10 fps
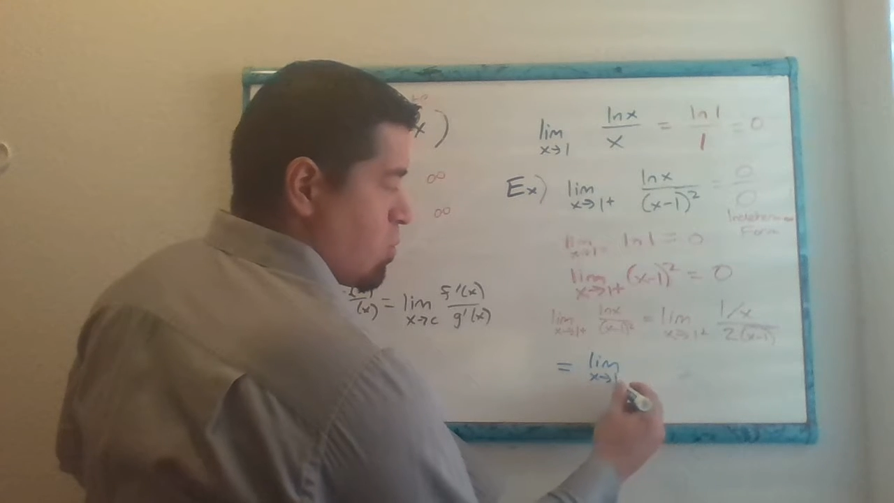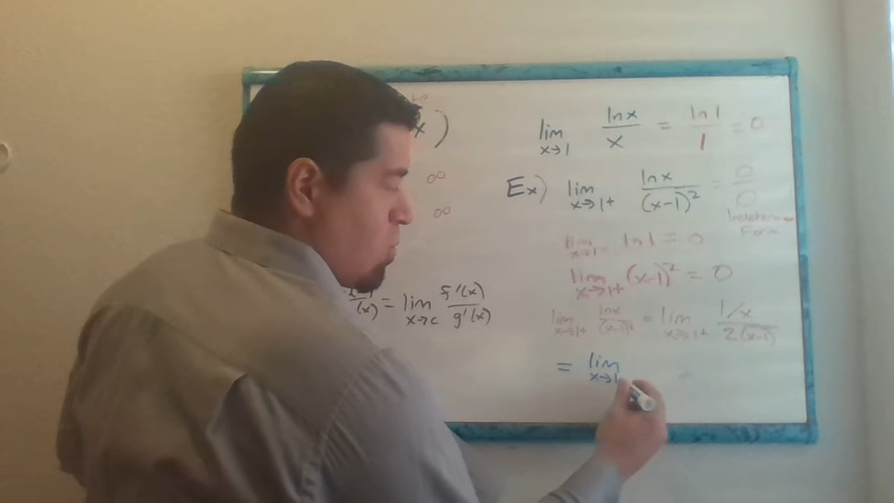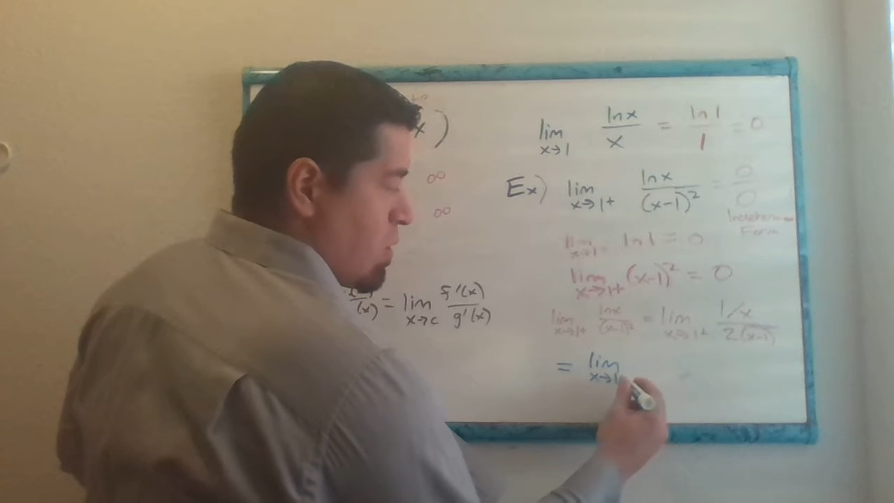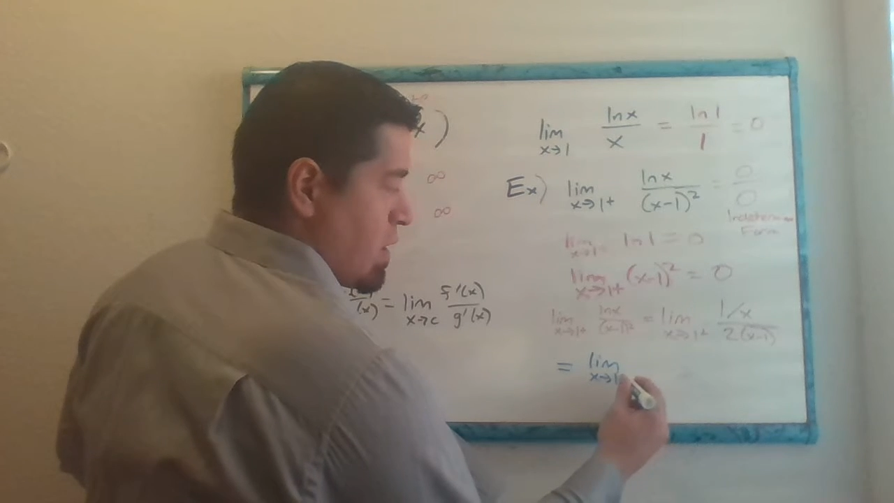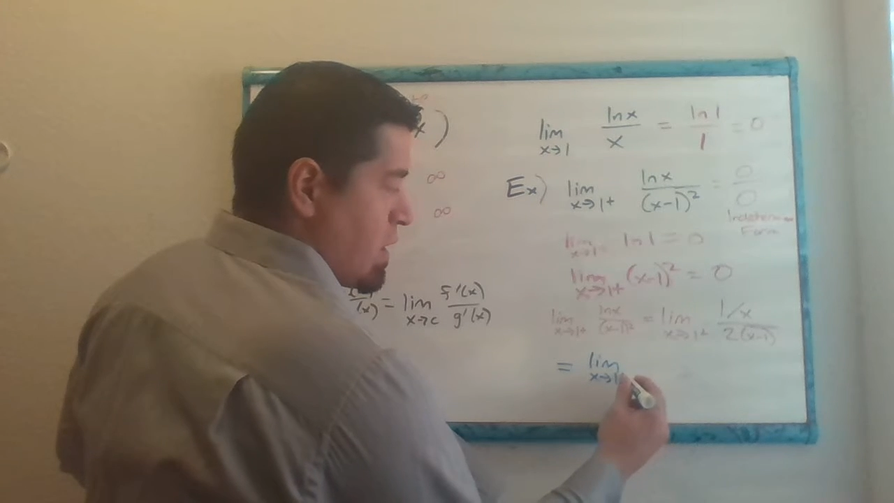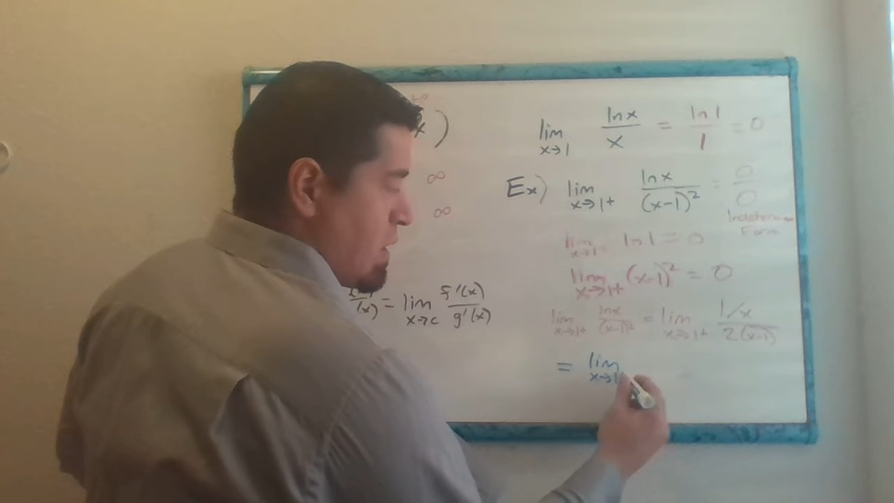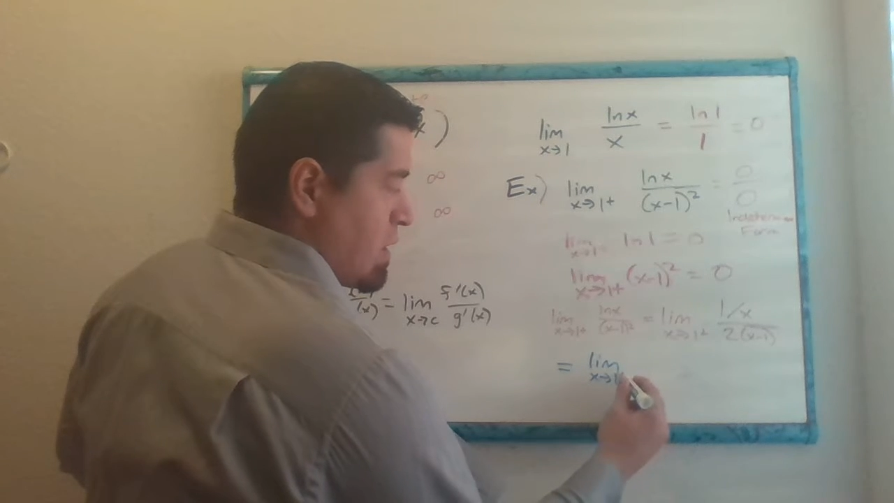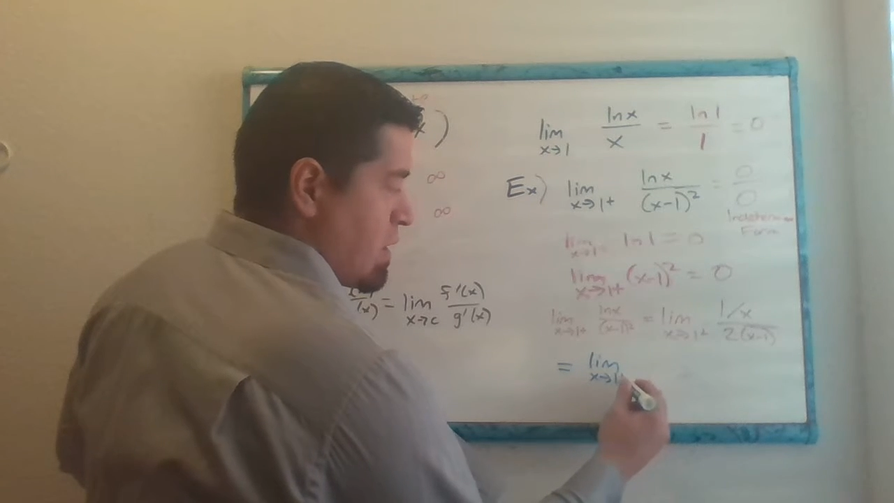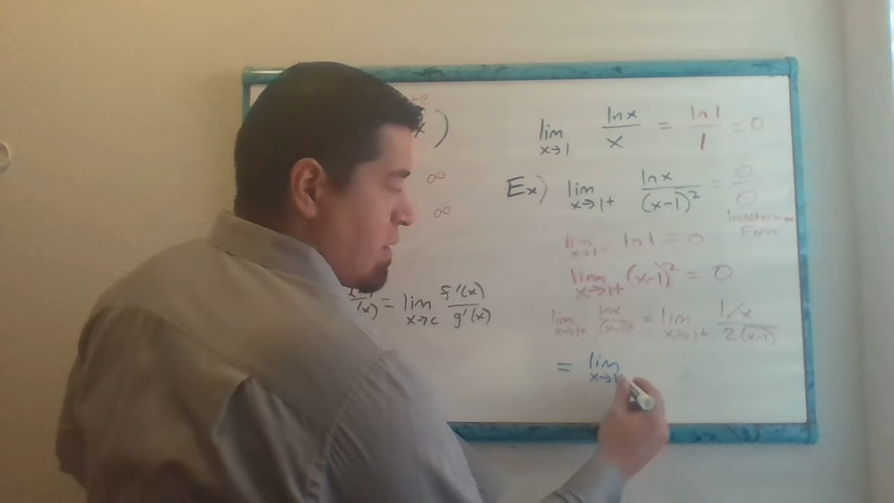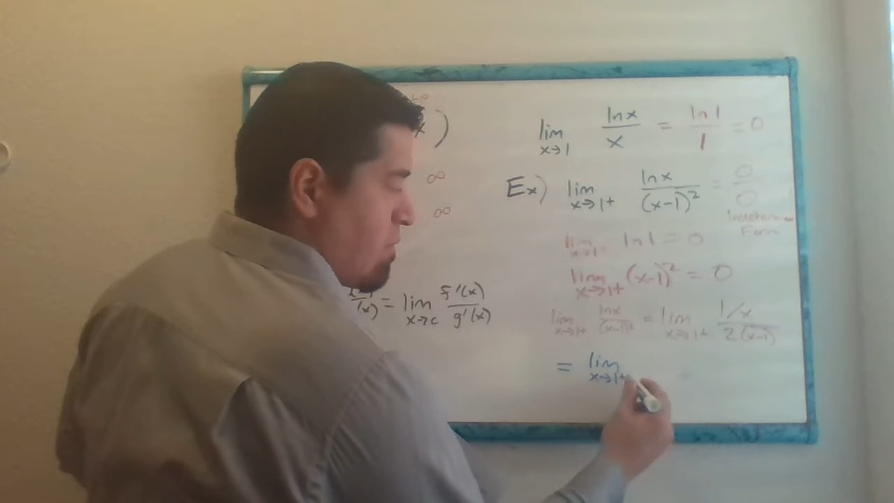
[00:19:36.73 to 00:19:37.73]
1
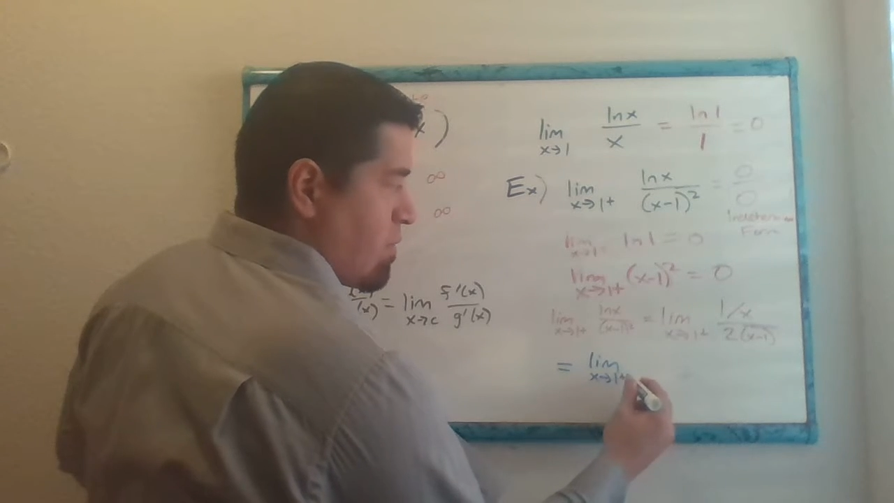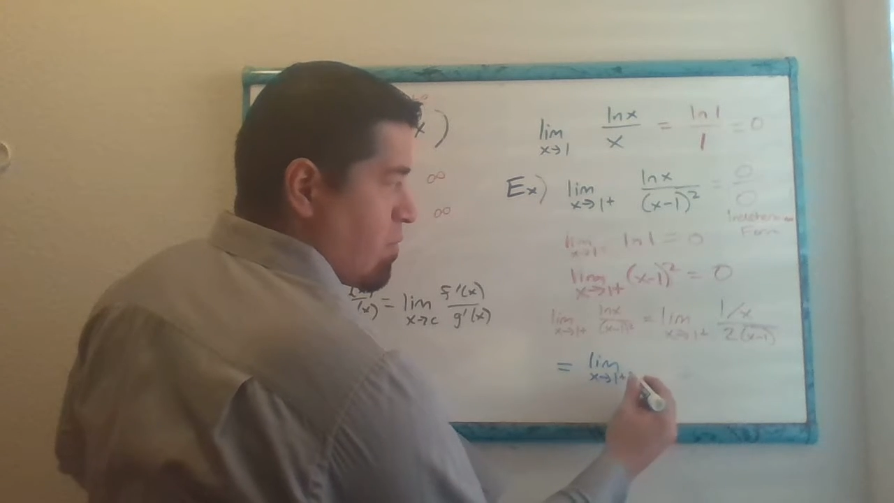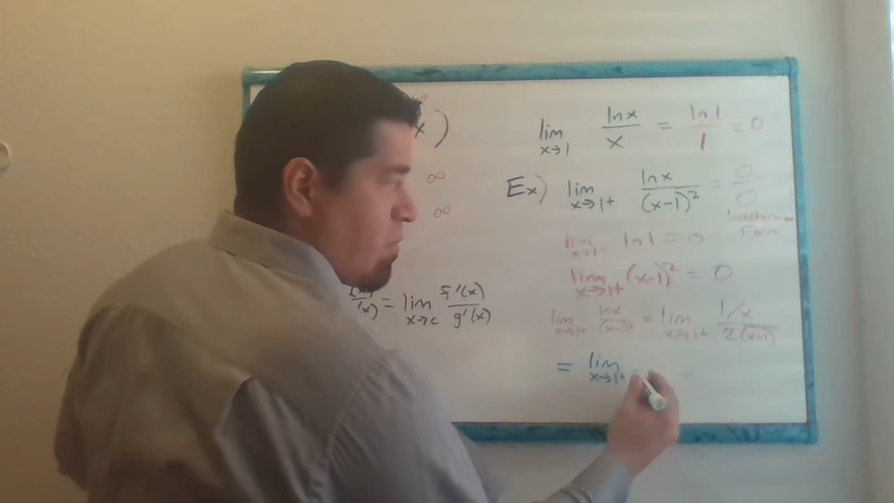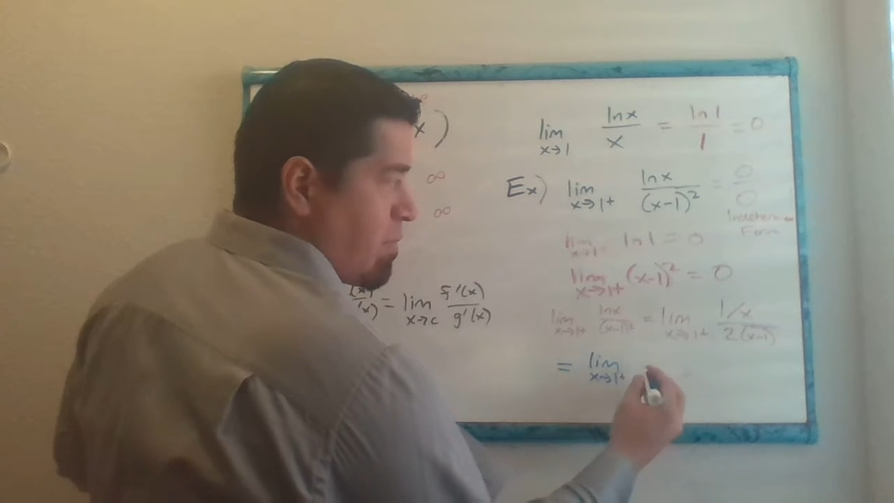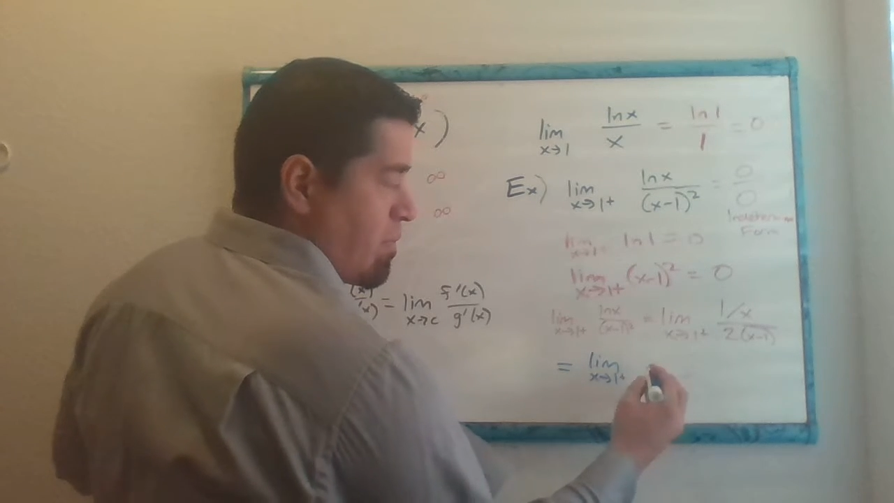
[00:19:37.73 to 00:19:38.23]
from